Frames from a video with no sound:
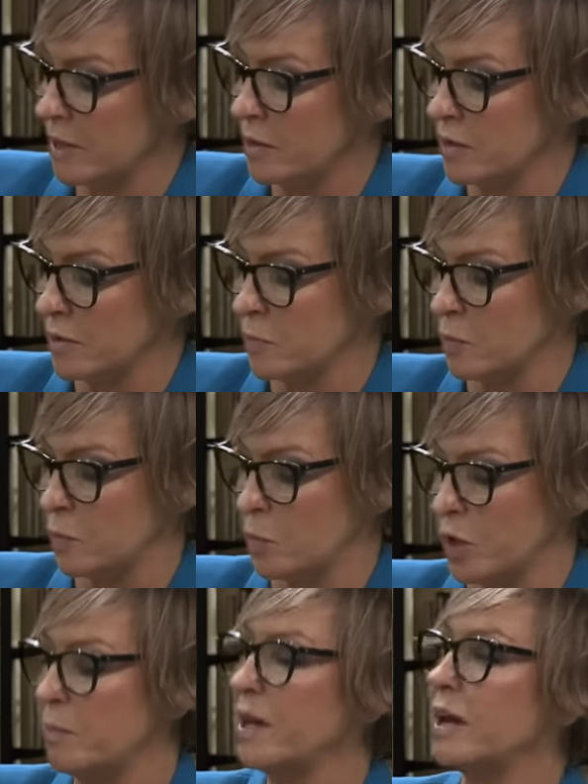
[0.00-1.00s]
I mean,
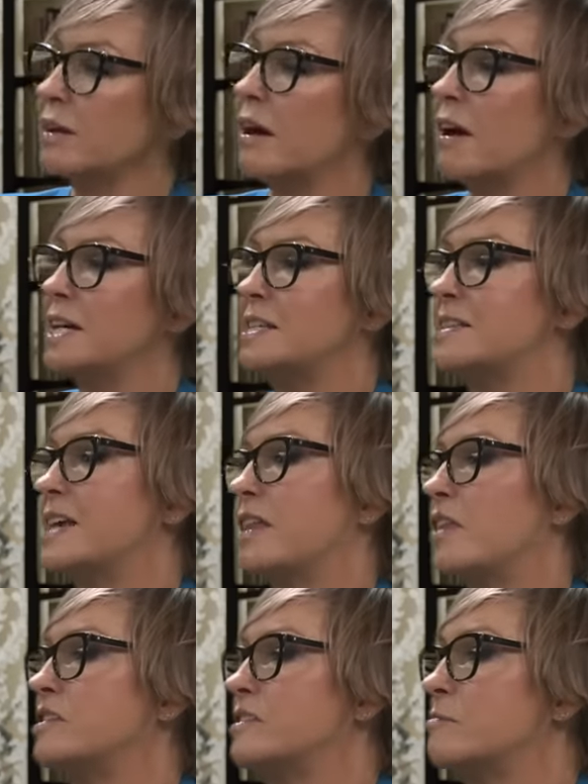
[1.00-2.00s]
would it be unkind to say
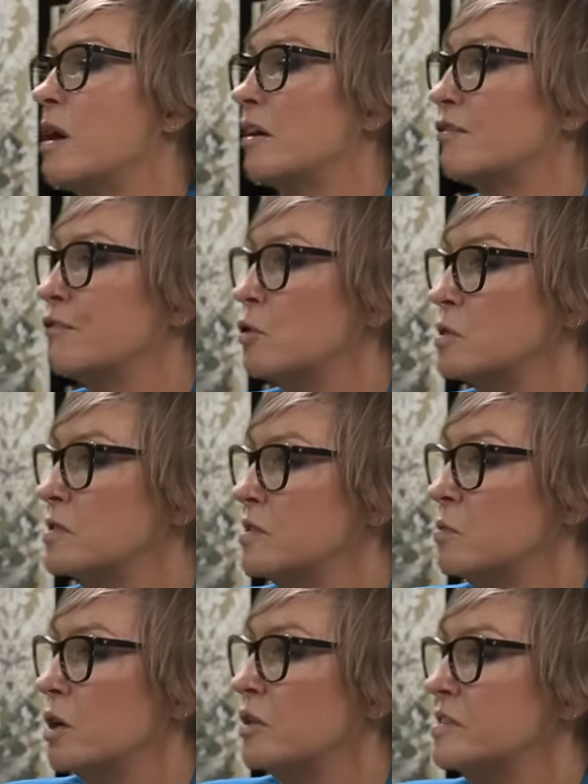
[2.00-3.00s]
that this is market forces
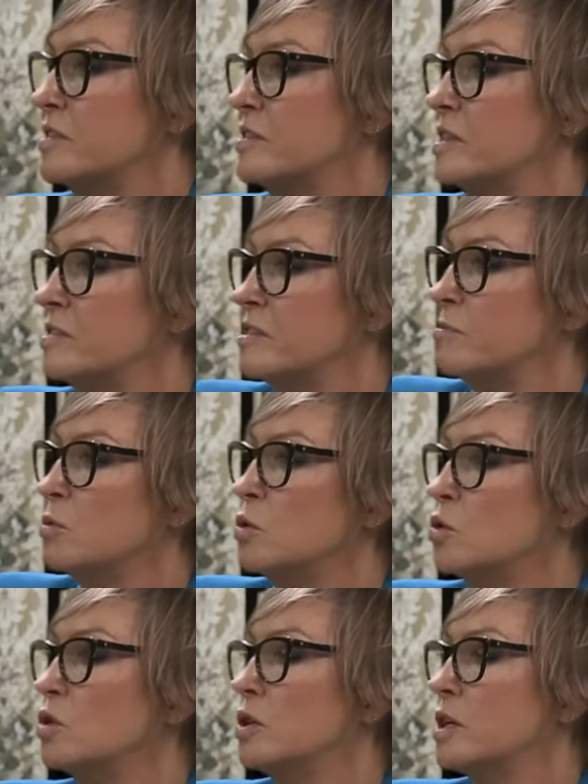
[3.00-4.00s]
at work? This is
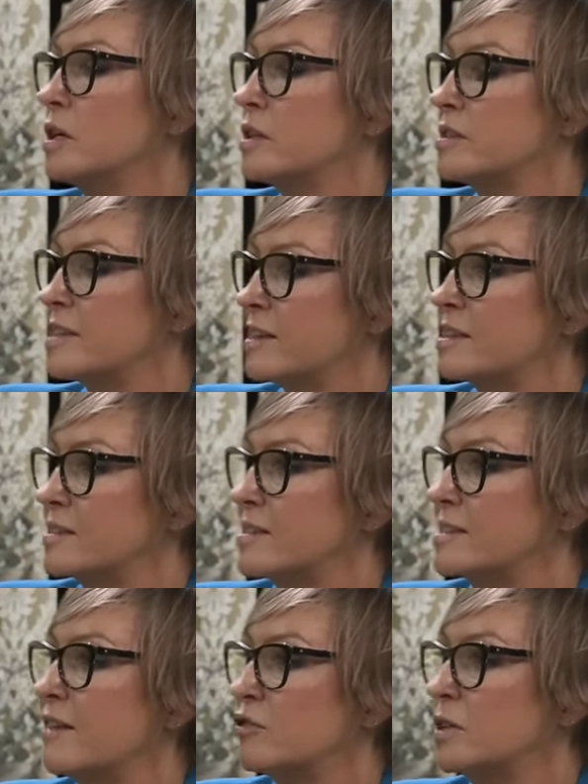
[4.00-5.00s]
more the
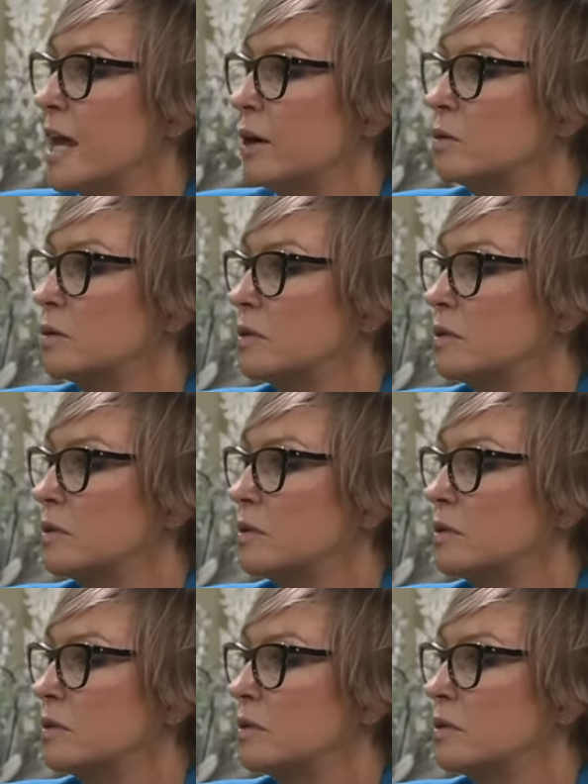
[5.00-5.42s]
Sussexes level now.